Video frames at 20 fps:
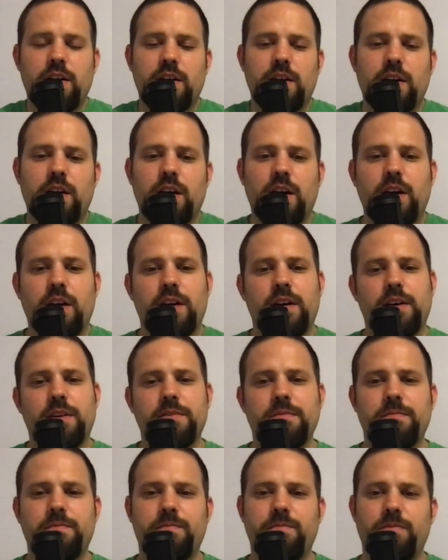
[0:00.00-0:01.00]

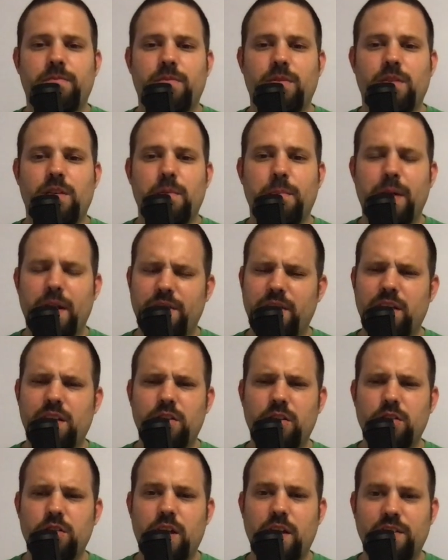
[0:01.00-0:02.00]
But I think
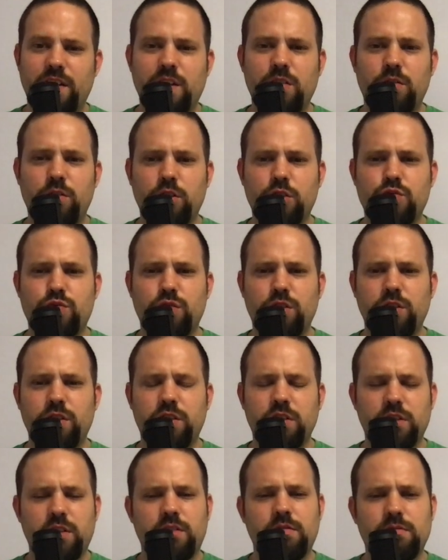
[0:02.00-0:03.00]
it looks really
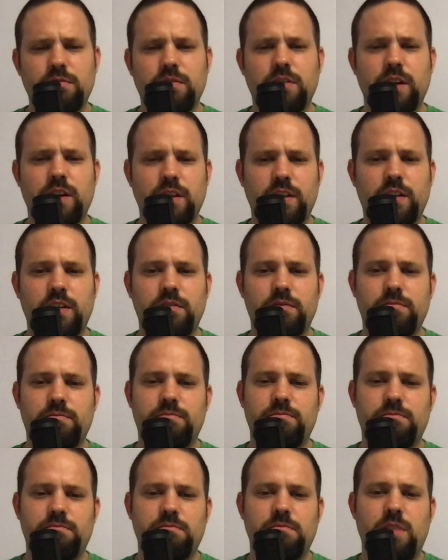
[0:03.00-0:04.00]
good. I think
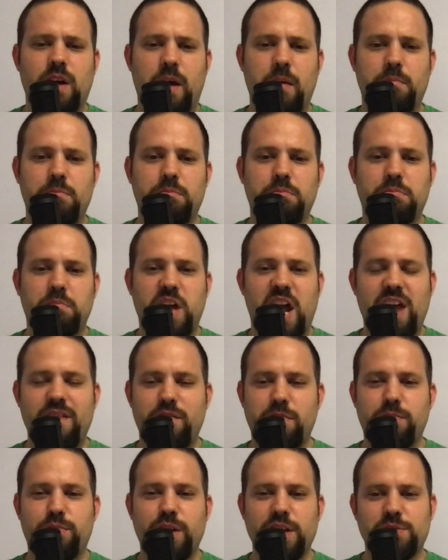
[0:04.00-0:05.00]
I'm kind
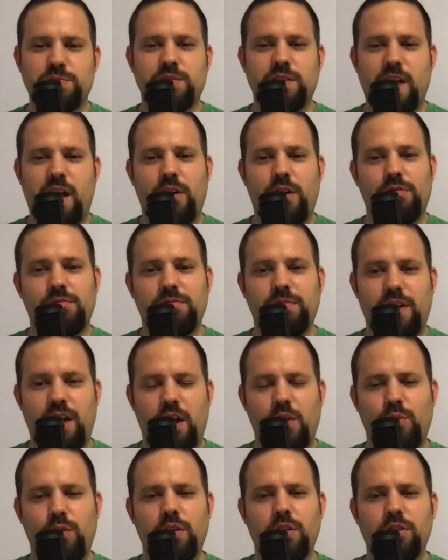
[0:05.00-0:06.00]
of impressed with how
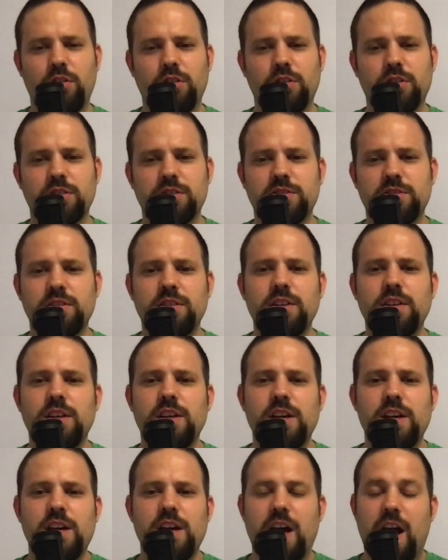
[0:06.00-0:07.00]
well it looks.
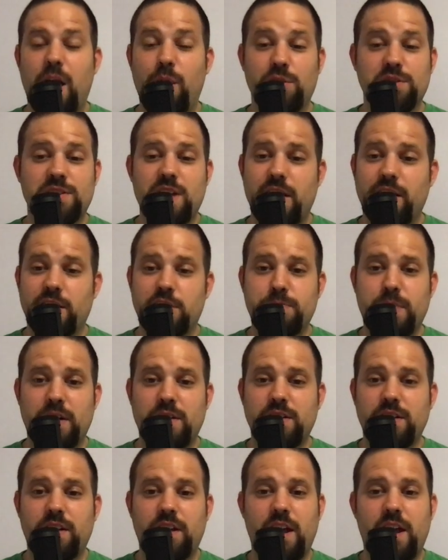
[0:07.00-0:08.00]
I was not
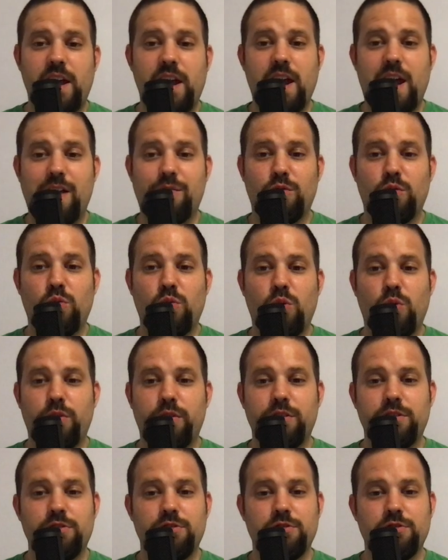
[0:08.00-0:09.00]
expecting a Hyrule
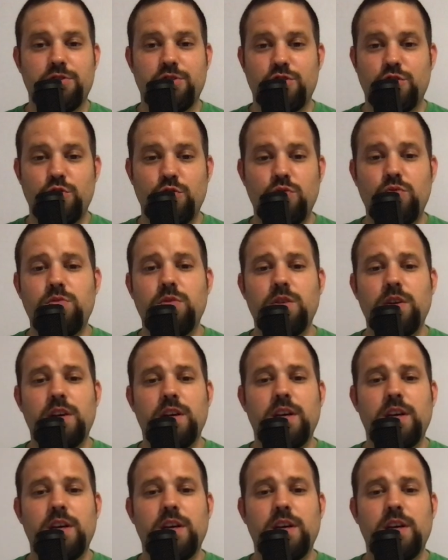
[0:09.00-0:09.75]
Warriors 2.